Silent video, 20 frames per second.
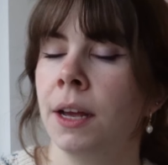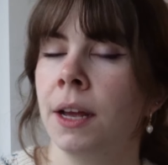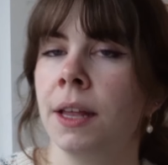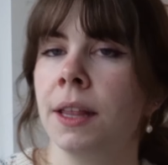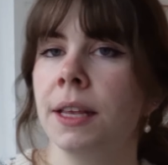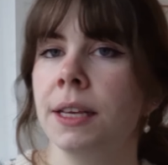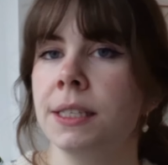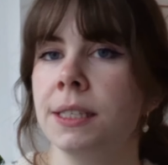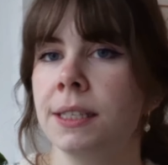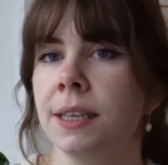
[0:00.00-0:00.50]

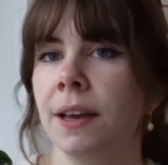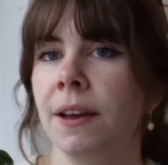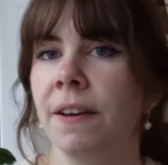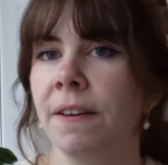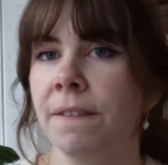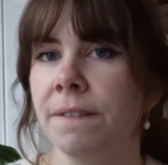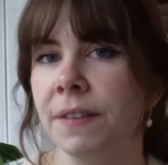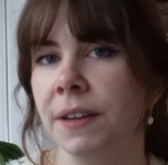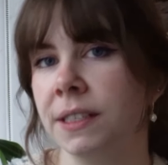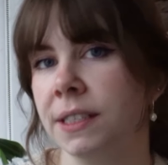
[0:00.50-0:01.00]
this
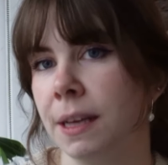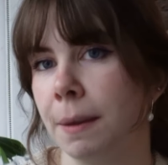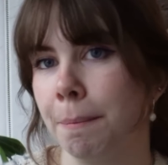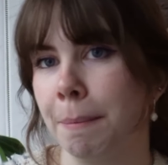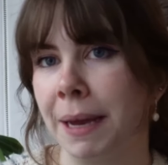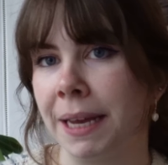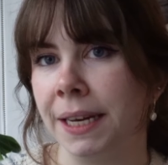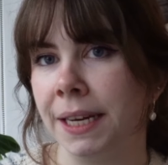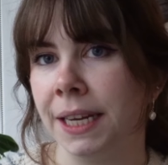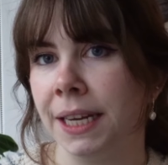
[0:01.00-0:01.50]
fills up
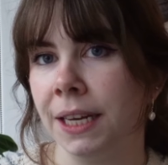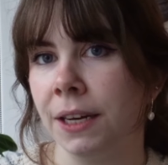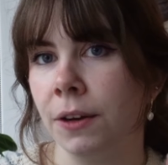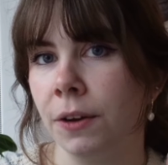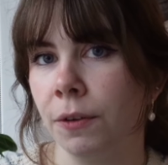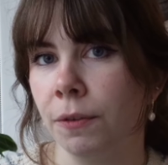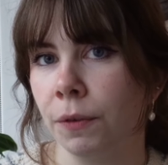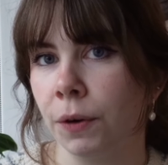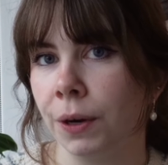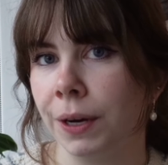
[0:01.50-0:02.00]
my need
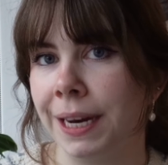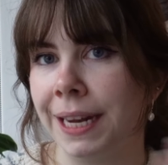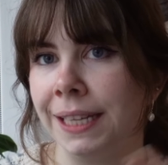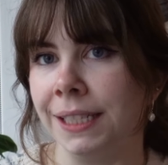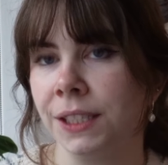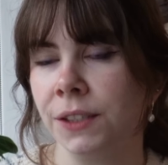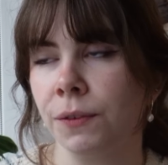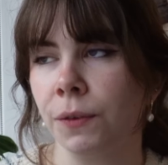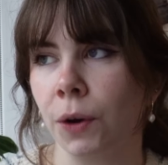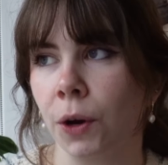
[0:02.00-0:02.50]
for
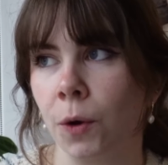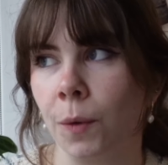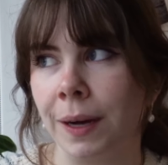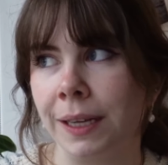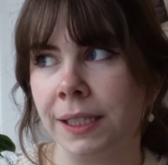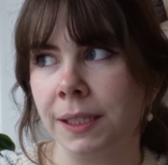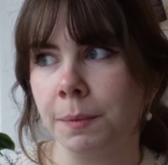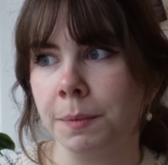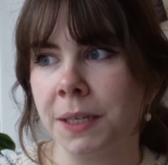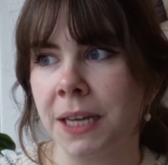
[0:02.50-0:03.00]
knits for
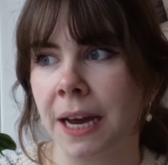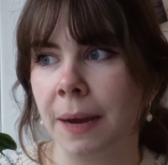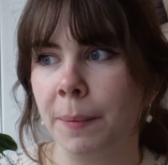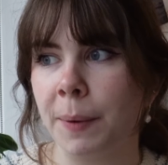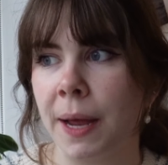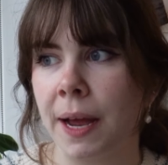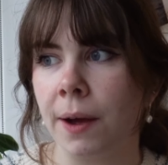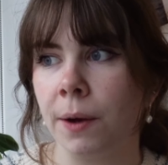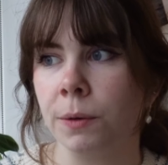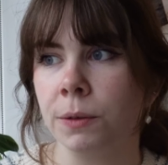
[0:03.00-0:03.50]
quite some time
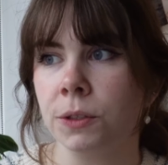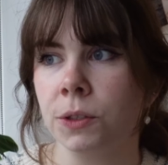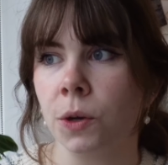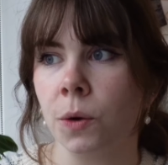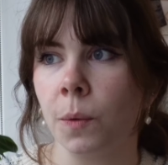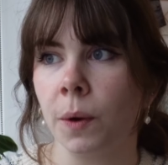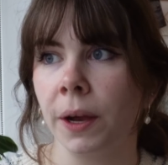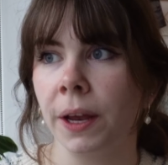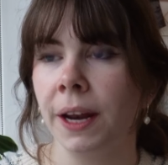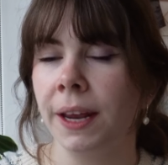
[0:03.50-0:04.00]
now. So
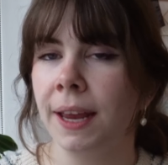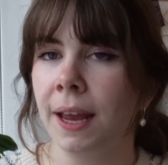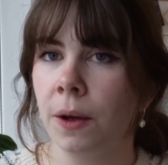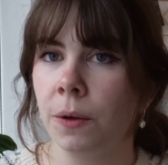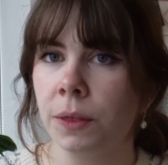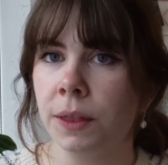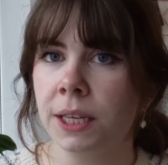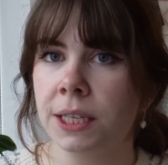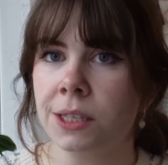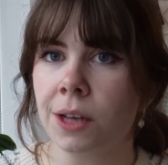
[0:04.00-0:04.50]
we're gonna
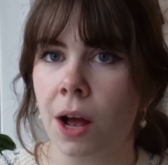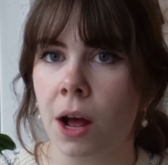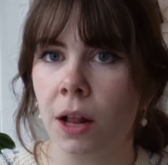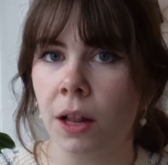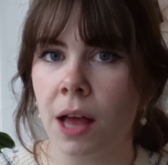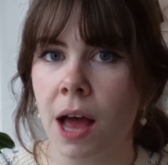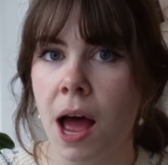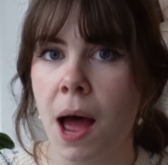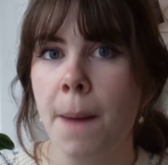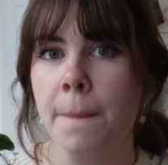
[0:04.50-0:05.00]
count these
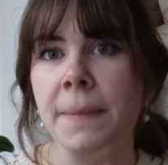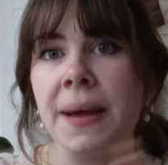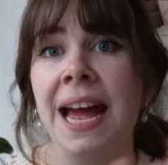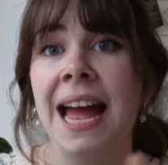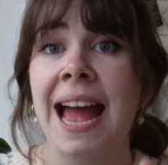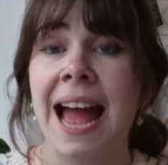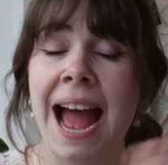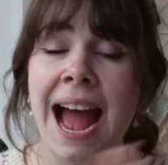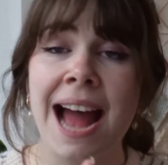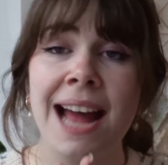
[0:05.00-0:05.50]
all up,
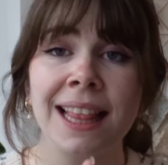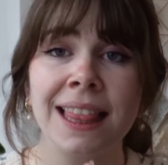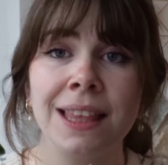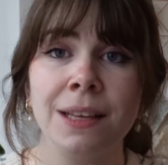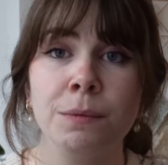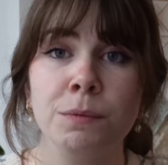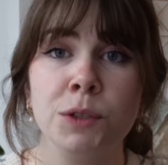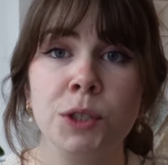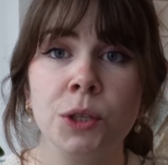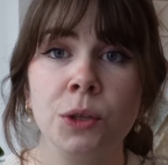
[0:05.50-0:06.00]
add
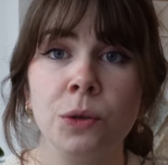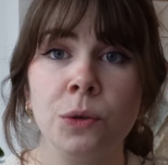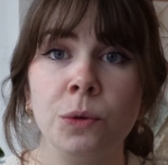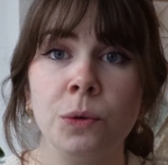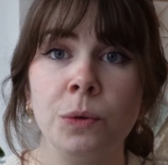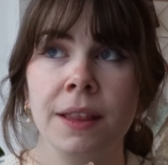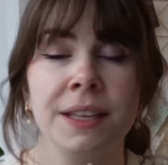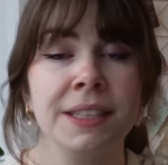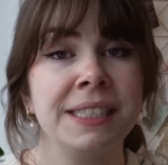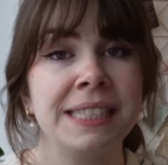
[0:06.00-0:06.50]
them
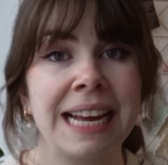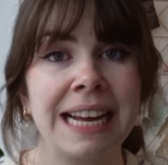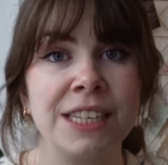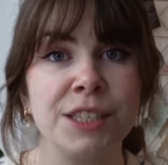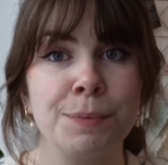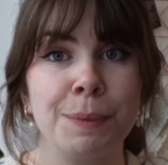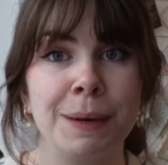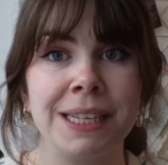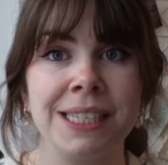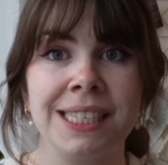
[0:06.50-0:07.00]
to the
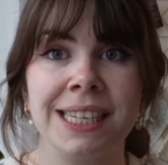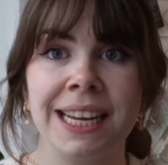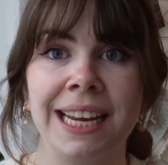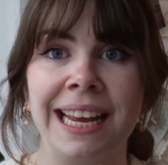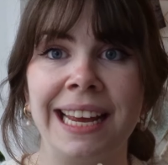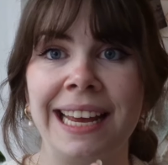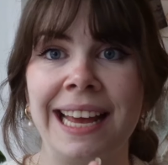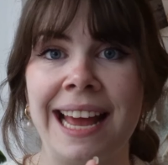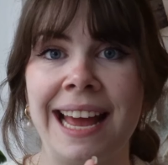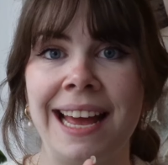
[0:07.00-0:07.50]
stash
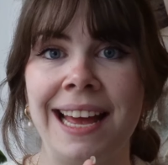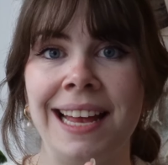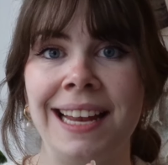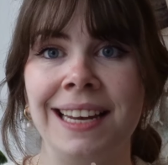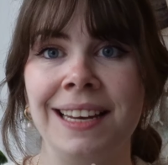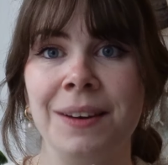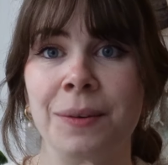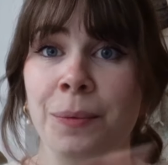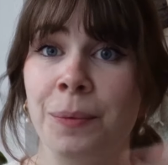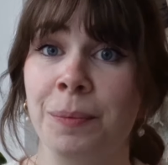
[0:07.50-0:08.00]
busting,
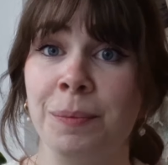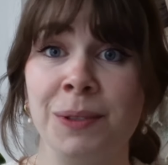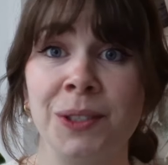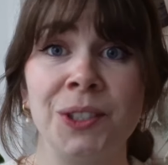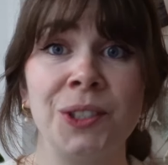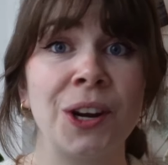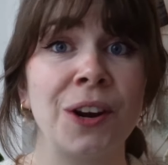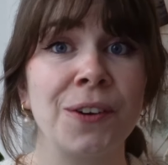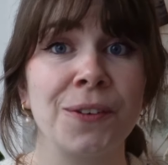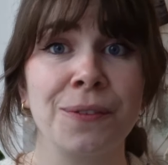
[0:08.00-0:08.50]
and
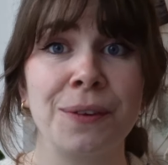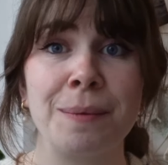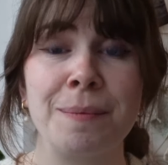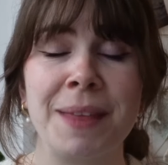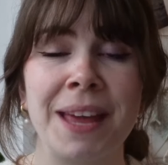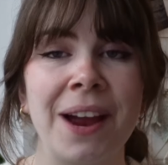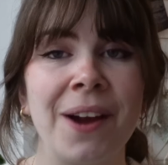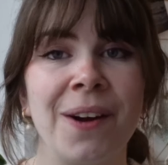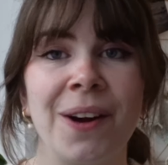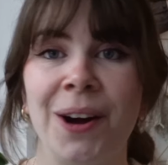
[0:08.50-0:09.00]
start from
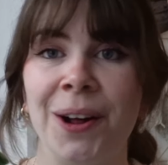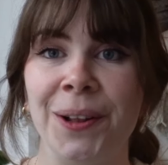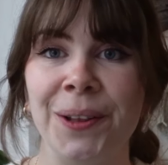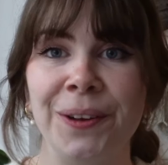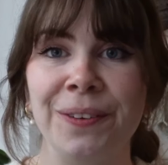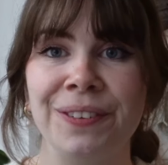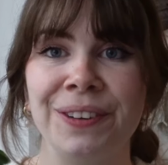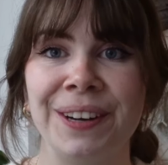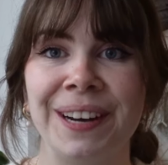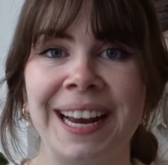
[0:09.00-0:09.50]
there all
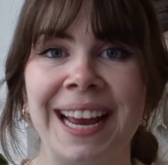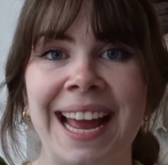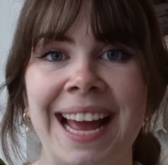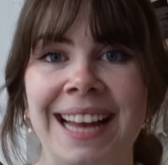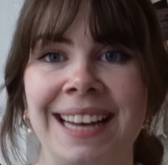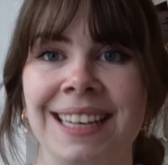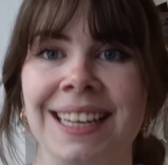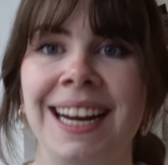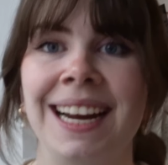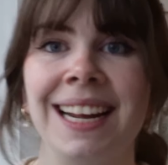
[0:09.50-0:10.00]
over
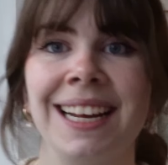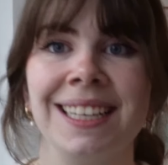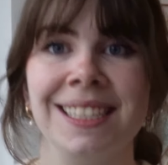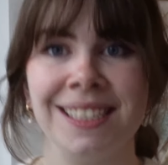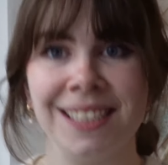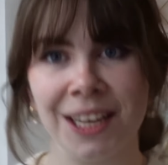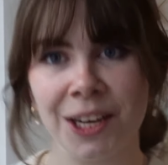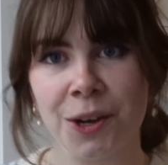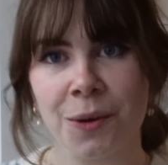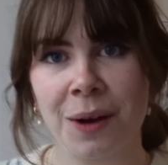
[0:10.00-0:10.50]
again. Kind of
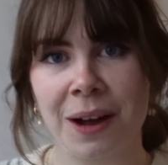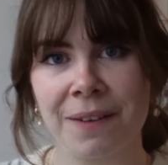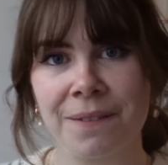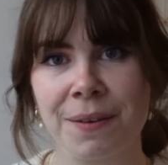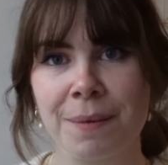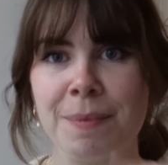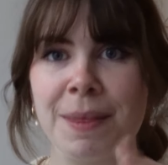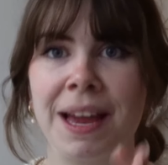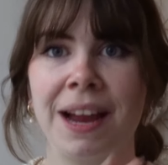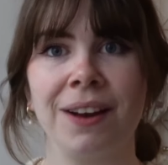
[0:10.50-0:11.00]
continue on
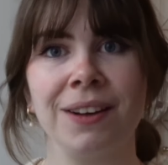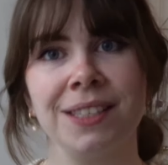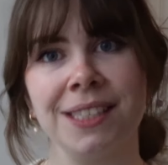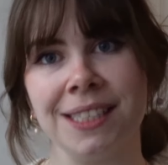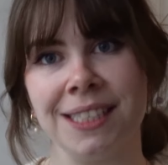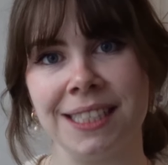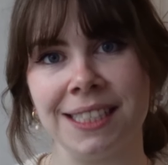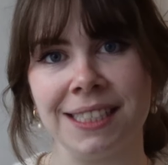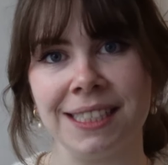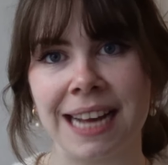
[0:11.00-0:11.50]
from there to
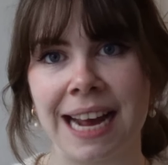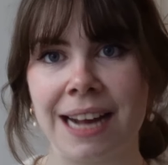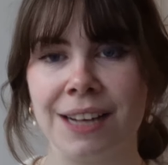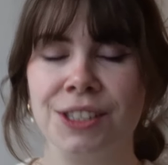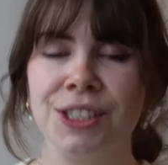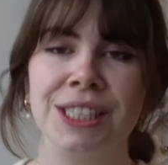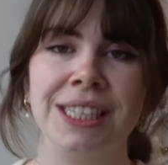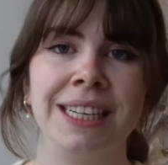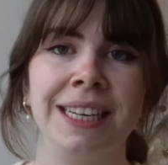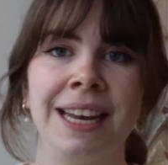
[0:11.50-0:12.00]

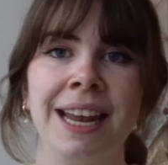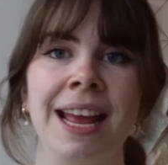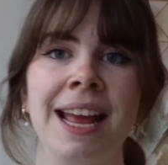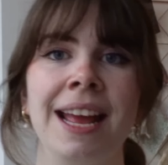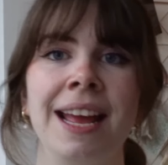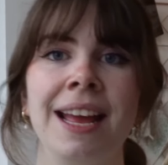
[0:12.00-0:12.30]
destash and